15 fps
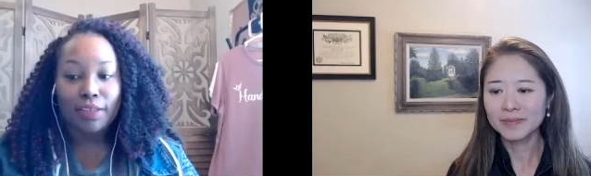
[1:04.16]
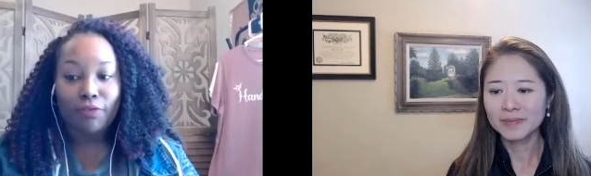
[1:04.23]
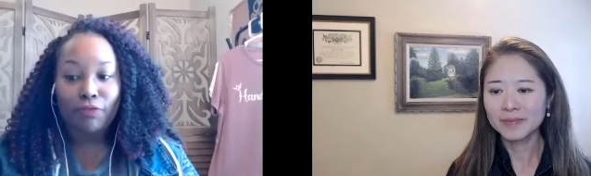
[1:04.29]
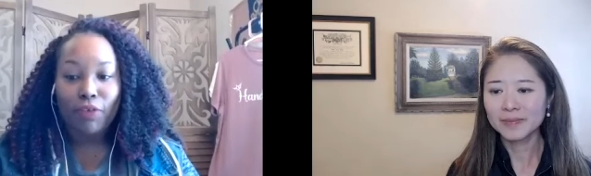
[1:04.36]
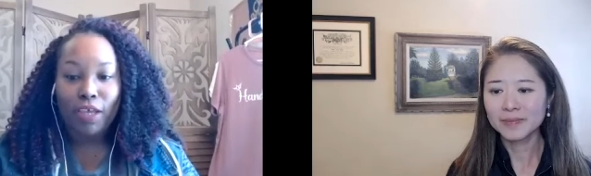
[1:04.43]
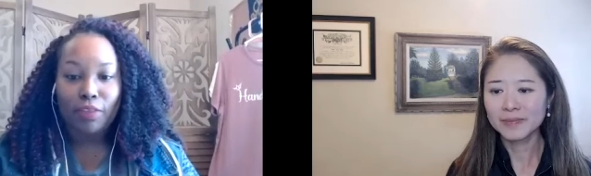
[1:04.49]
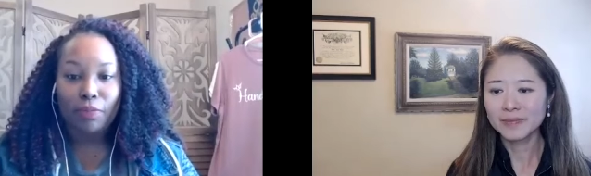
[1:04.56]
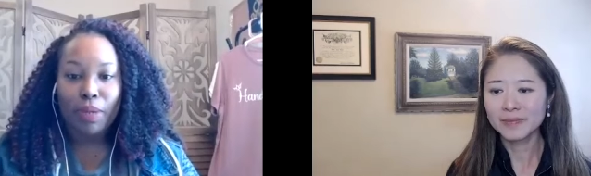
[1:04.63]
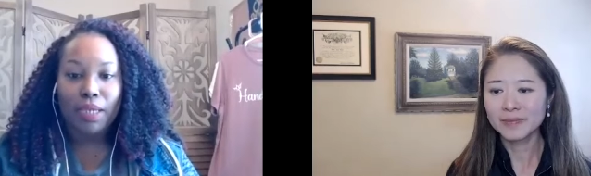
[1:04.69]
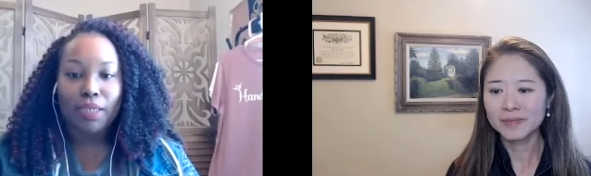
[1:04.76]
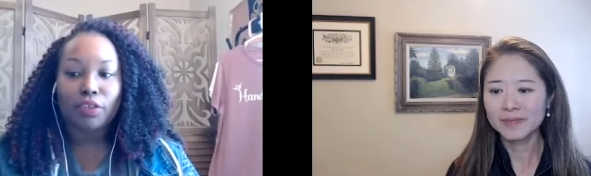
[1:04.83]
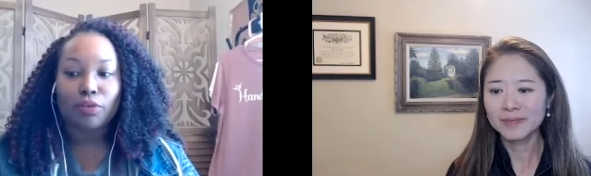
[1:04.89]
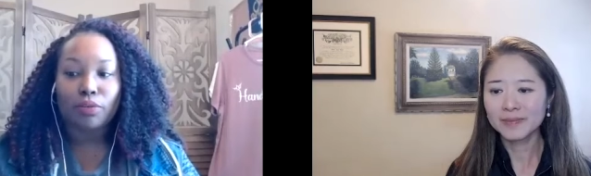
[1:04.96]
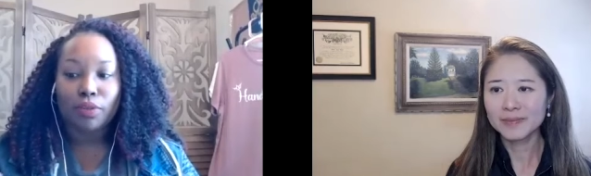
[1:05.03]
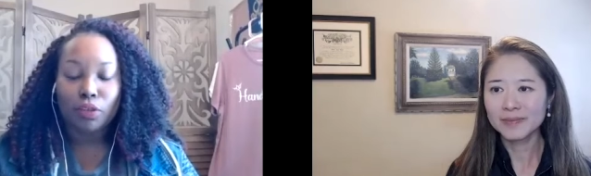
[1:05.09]
Speaker 1: is
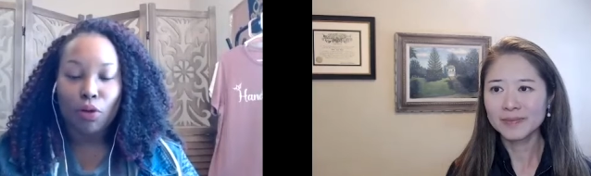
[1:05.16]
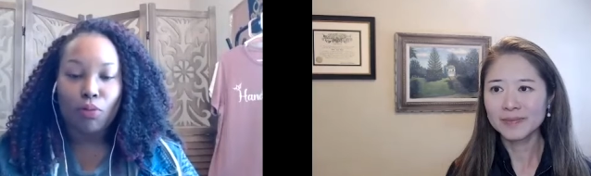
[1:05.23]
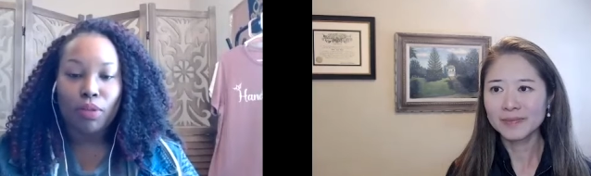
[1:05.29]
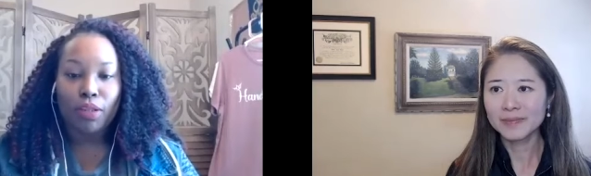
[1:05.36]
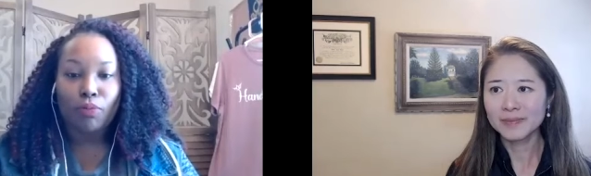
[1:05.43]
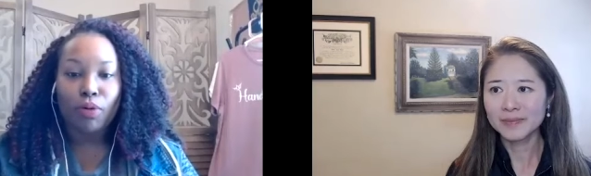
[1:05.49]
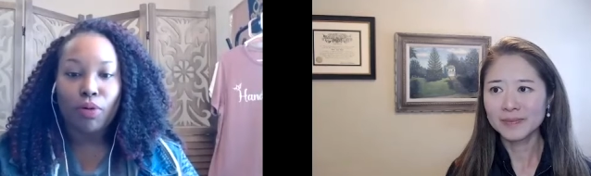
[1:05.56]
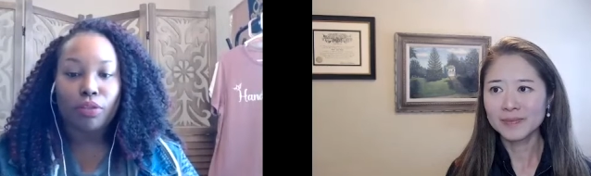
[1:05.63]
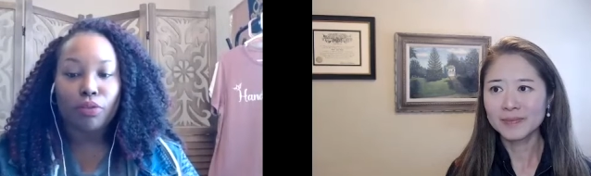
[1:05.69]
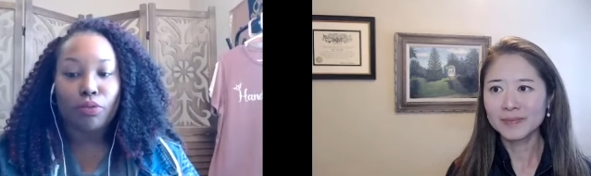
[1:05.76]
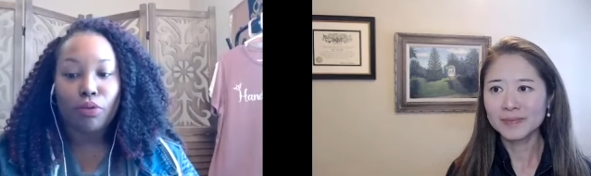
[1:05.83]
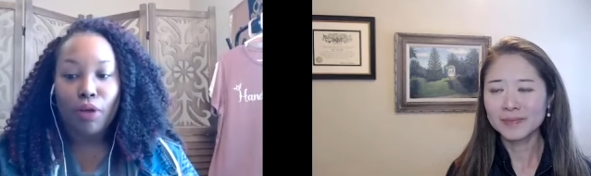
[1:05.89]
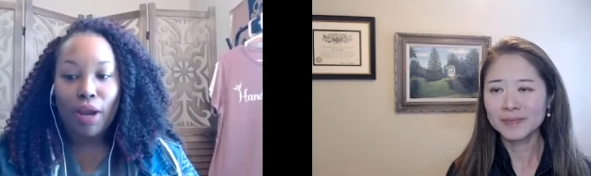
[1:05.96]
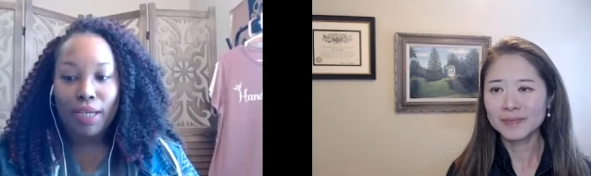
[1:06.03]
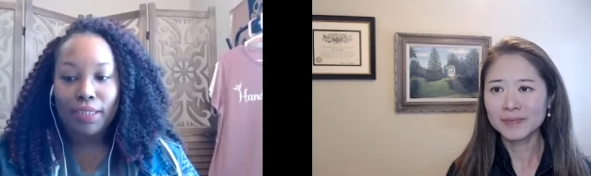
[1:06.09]
faith-based, so it's knowing their worth
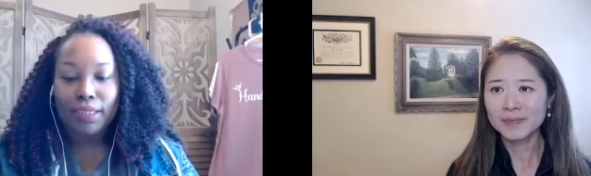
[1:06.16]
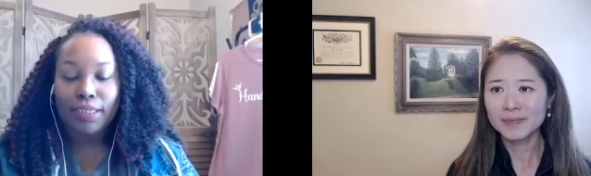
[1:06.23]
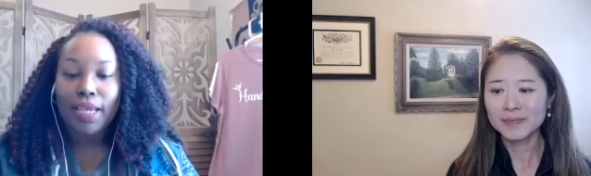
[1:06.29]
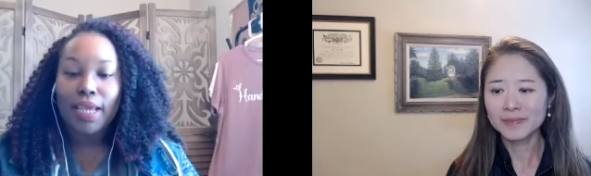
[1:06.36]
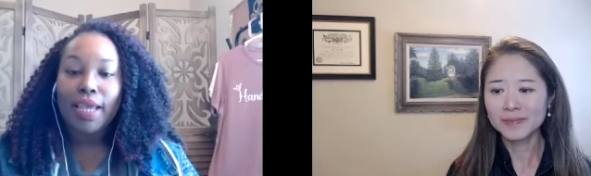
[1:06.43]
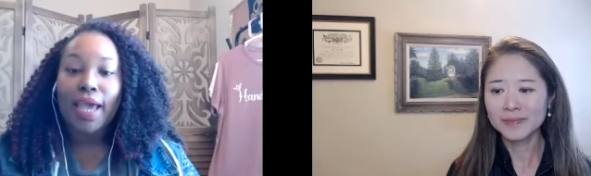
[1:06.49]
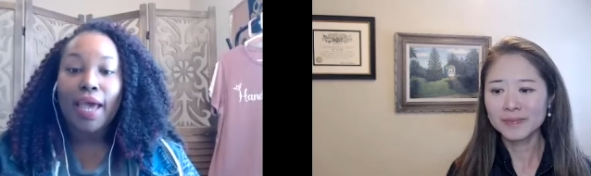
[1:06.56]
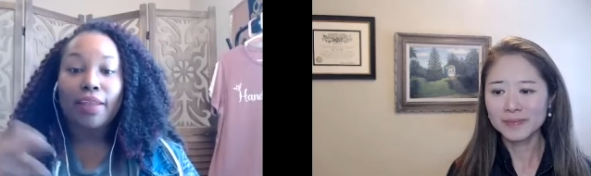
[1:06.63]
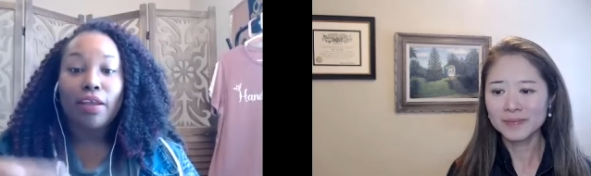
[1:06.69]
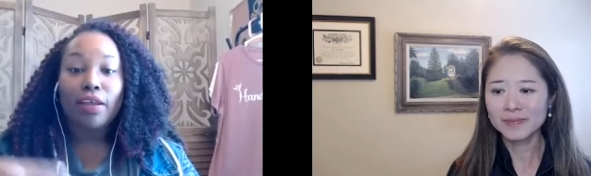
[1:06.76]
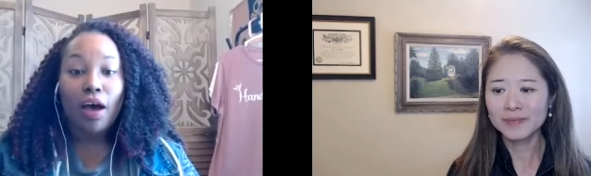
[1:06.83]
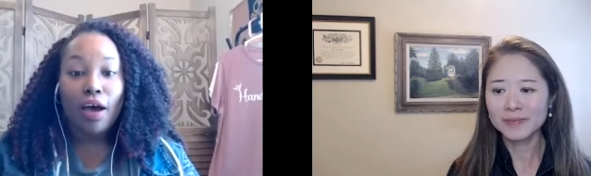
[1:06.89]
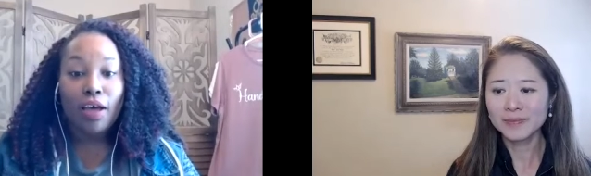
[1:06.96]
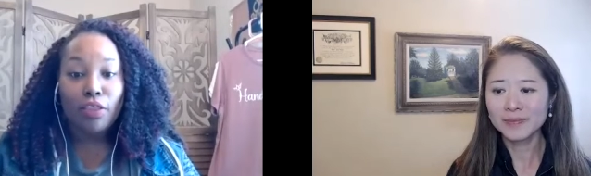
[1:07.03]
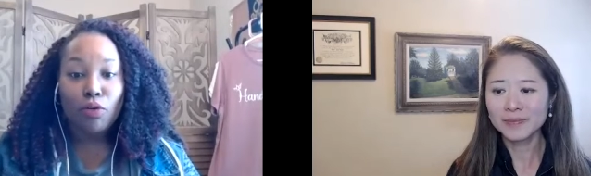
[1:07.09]
through Christ. And
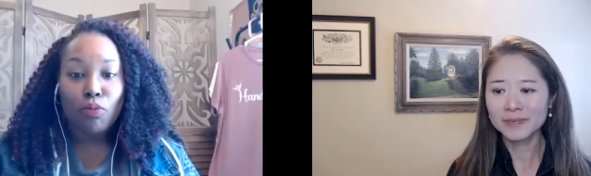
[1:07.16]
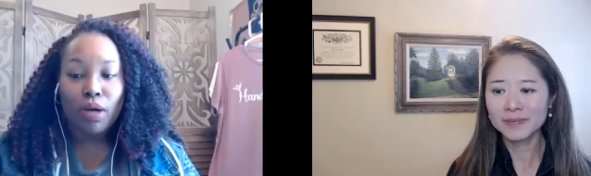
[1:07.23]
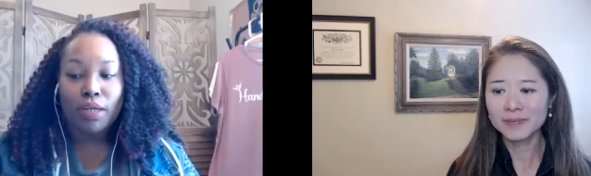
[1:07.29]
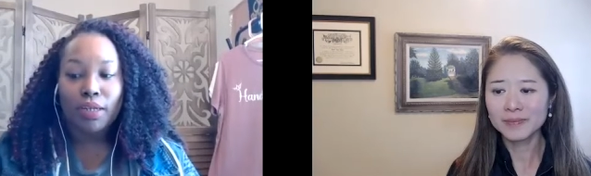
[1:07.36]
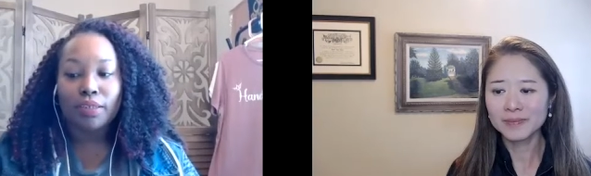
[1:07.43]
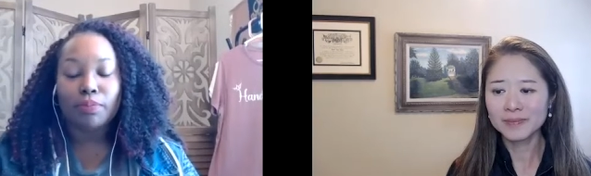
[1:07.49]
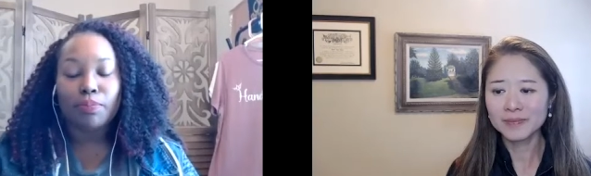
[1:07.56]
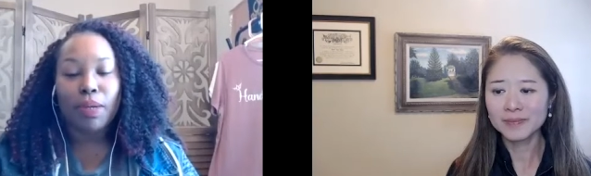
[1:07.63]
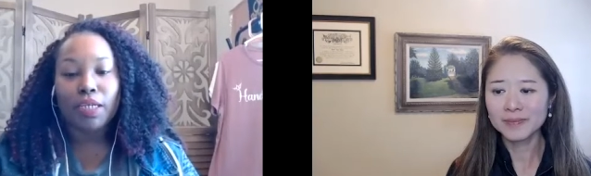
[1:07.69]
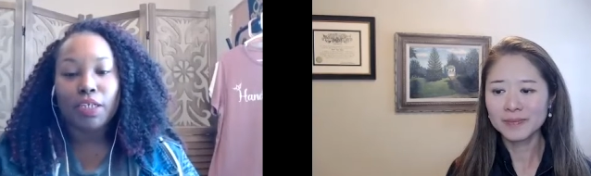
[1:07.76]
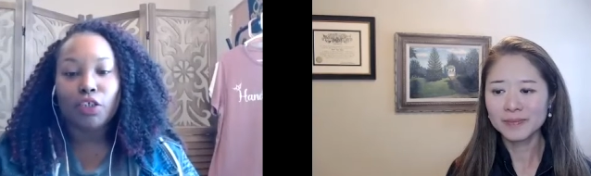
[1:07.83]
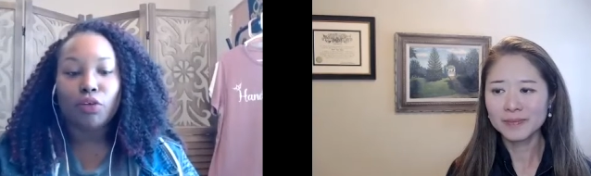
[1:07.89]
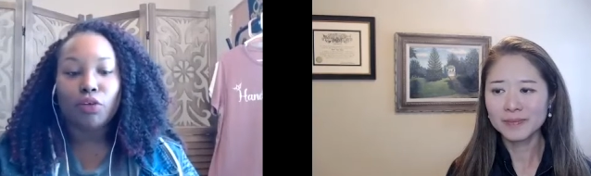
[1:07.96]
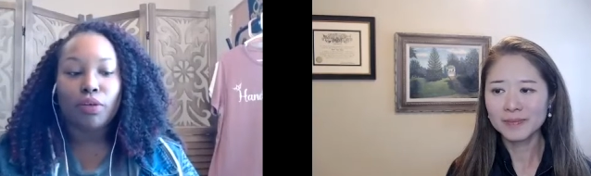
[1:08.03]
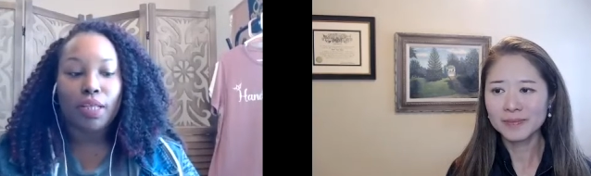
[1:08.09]
the other one is
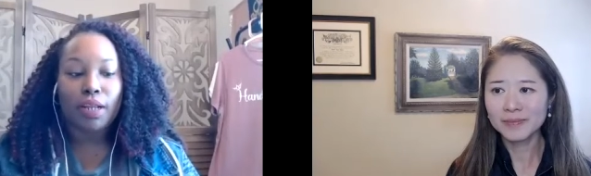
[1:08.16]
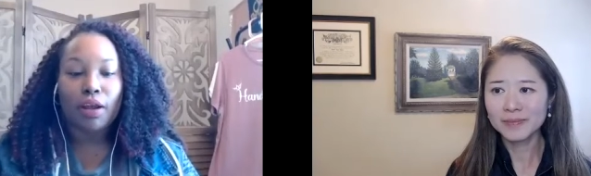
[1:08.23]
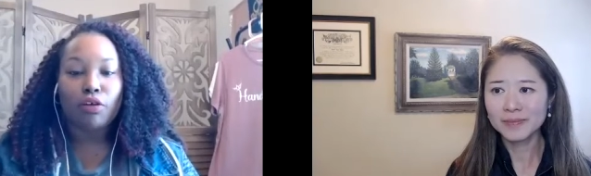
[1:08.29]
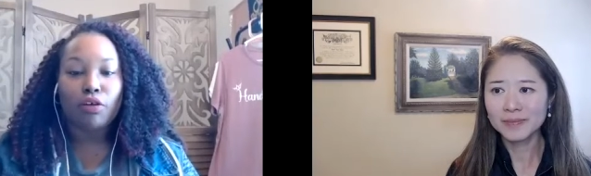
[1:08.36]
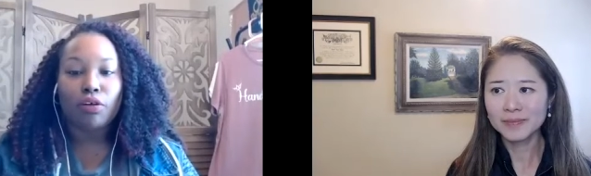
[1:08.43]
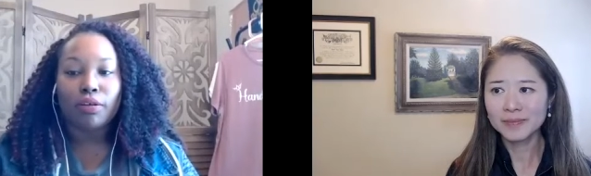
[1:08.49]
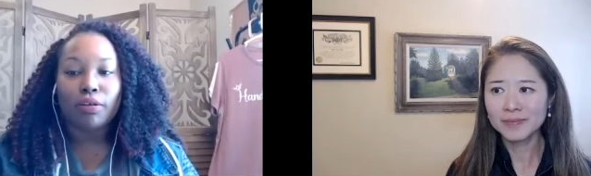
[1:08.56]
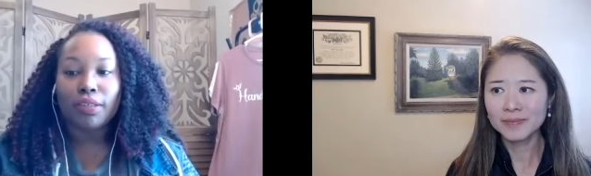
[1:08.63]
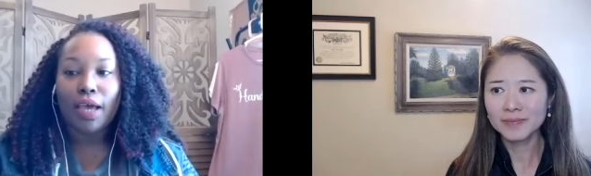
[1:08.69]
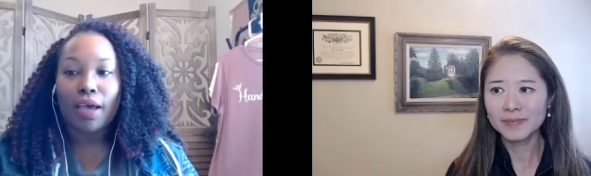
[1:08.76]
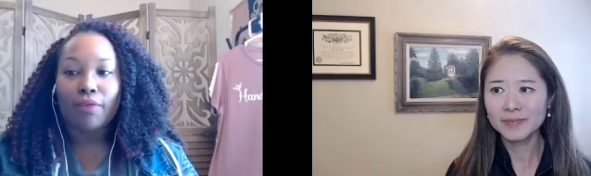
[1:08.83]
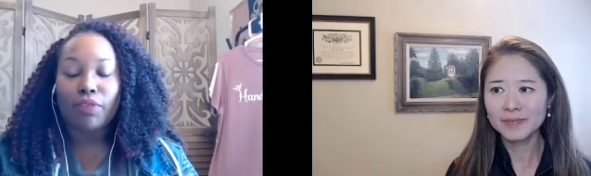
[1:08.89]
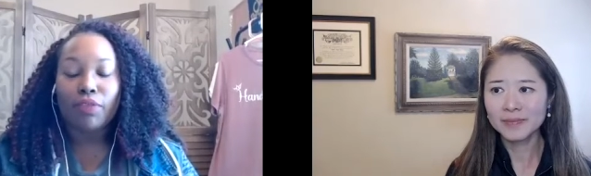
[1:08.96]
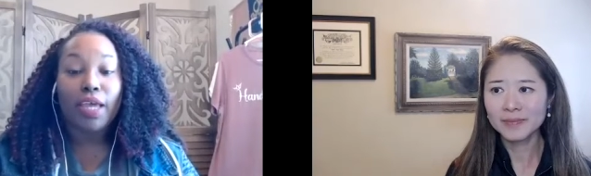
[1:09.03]
making sure that our girls have